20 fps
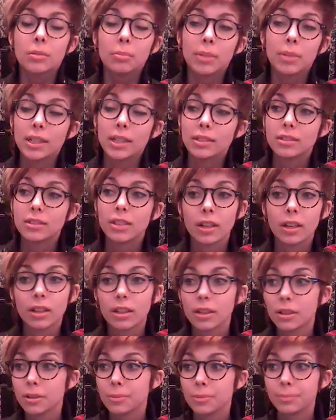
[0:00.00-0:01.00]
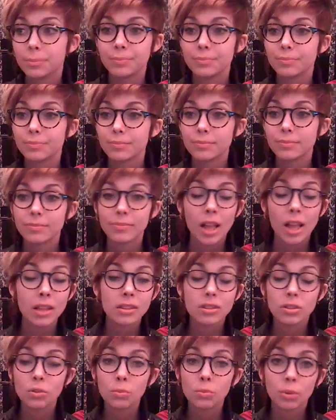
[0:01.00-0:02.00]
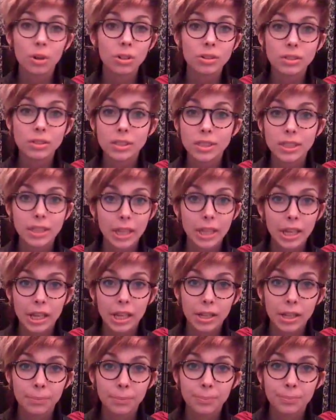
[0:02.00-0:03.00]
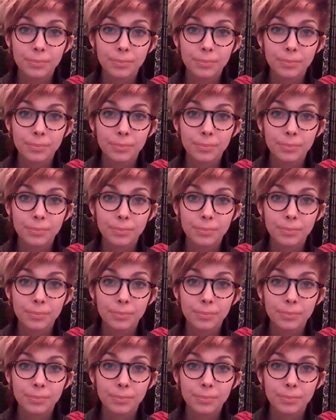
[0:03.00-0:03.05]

but that's the world today,